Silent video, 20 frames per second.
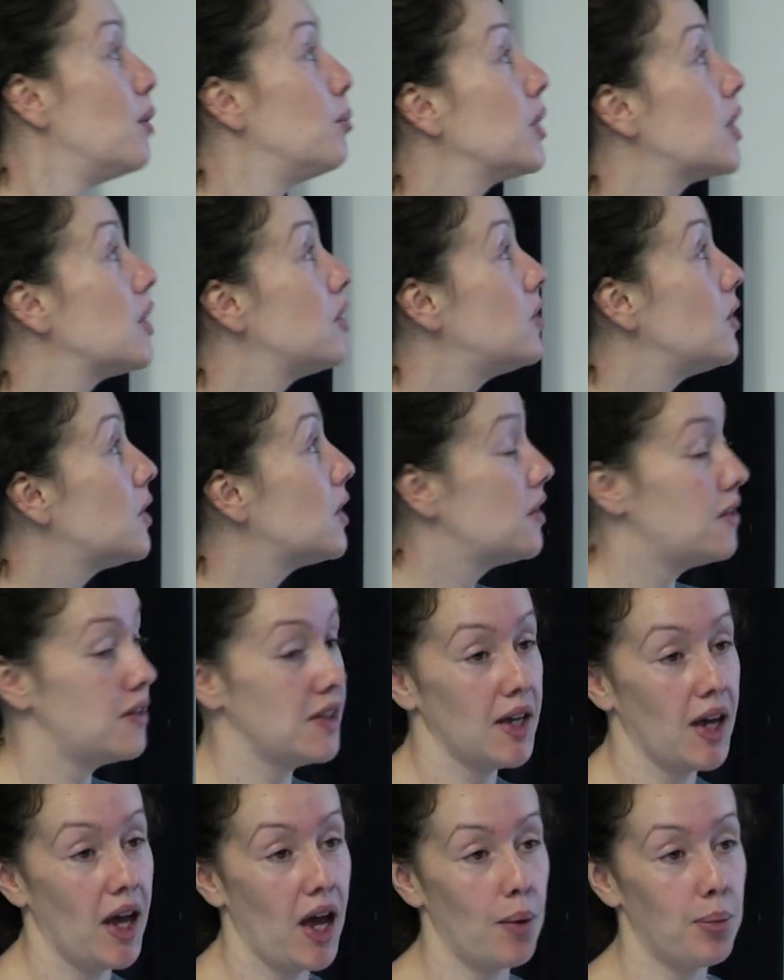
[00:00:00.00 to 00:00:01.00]
because you can
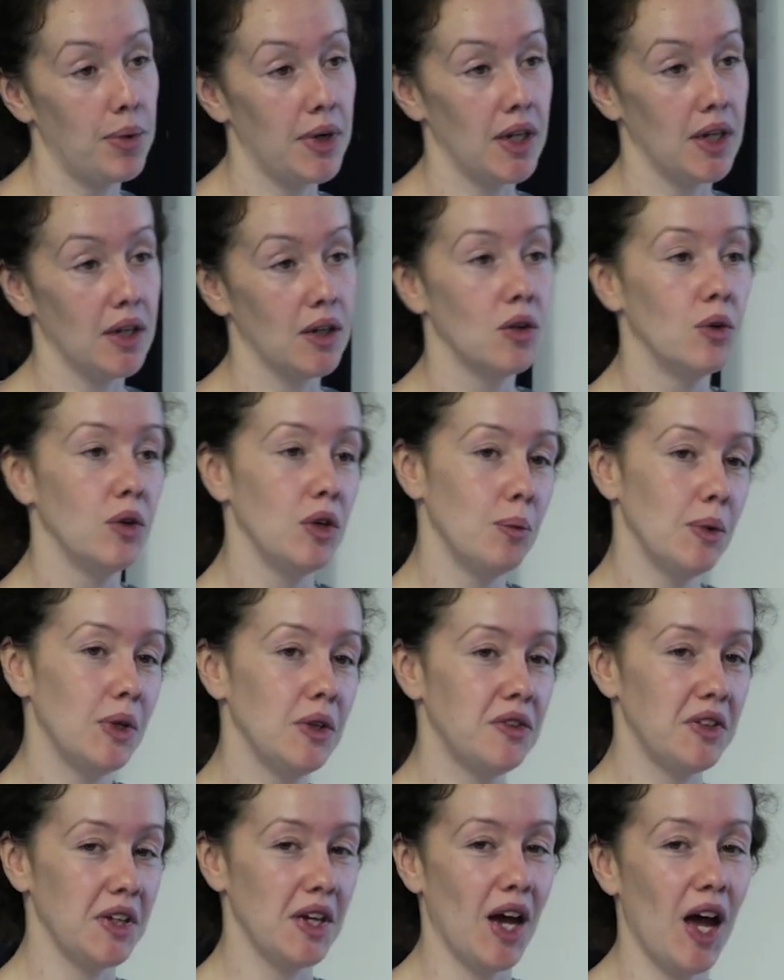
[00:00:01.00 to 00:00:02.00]
see it happening, or we
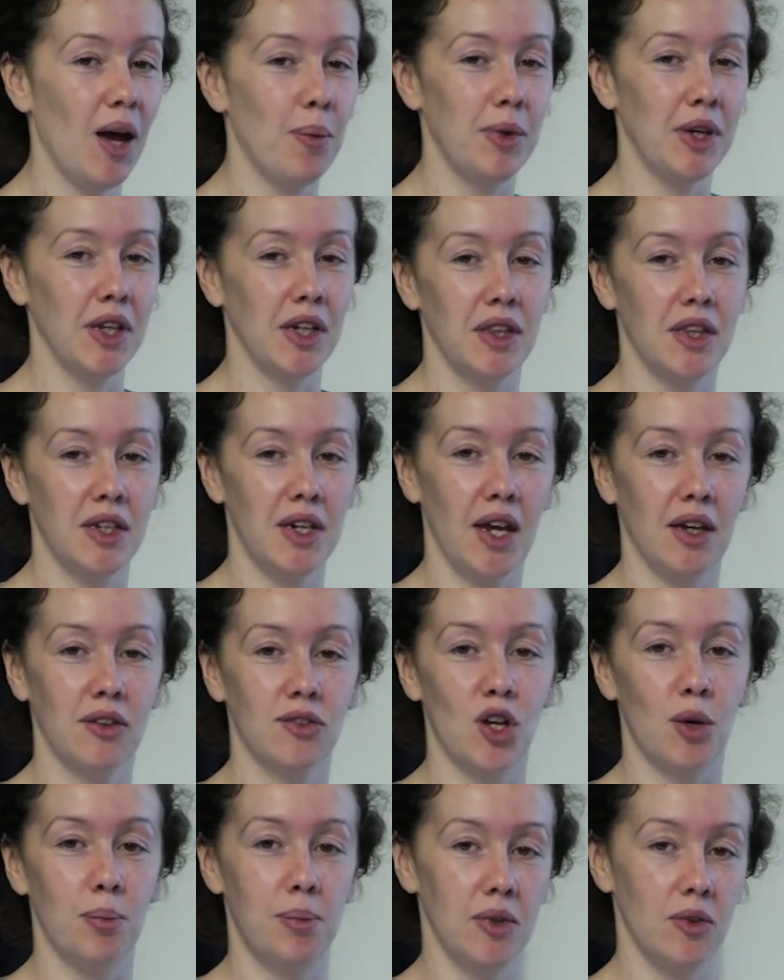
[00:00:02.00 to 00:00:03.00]
will see it happening in the
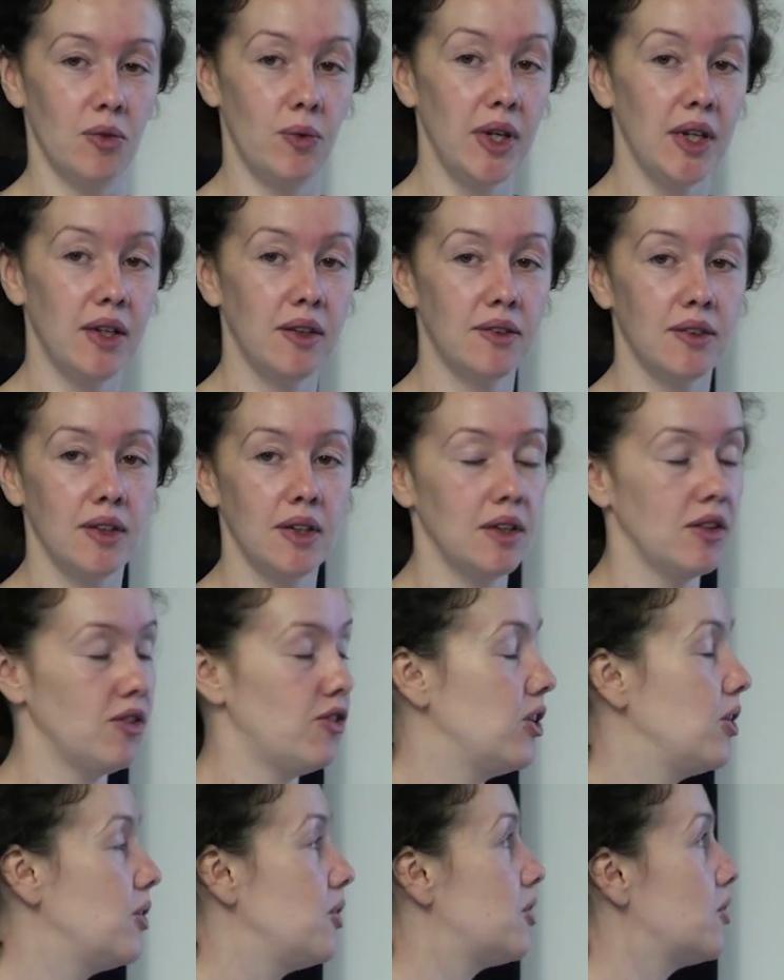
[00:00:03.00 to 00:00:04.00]
next couple of weeks in the
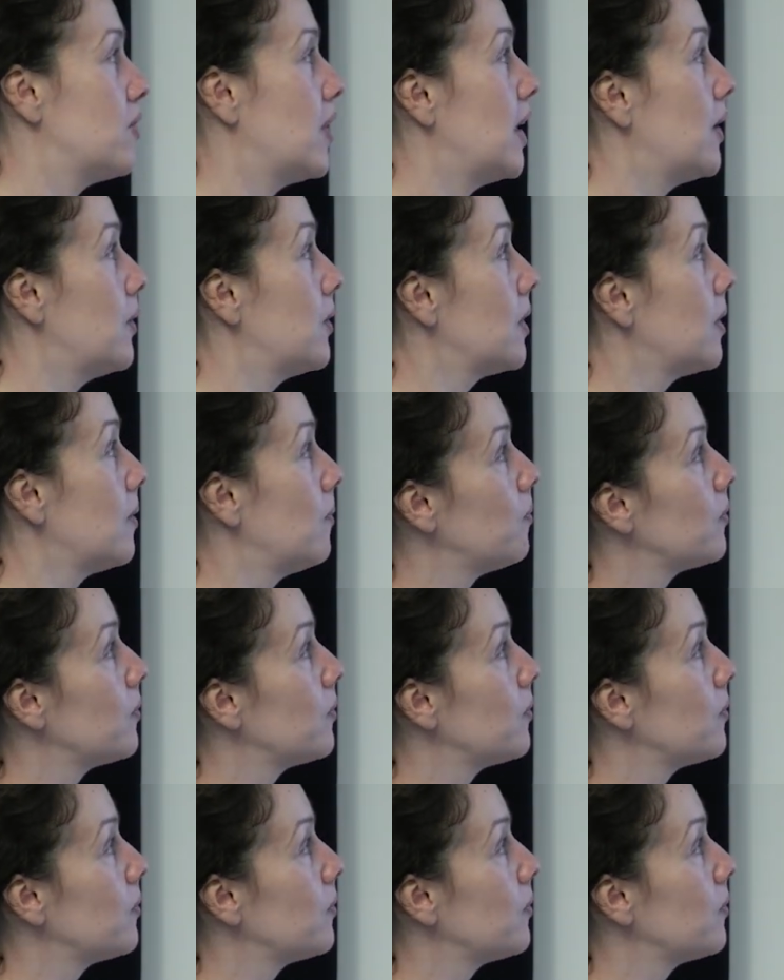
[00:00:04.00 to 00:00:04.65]
fields around.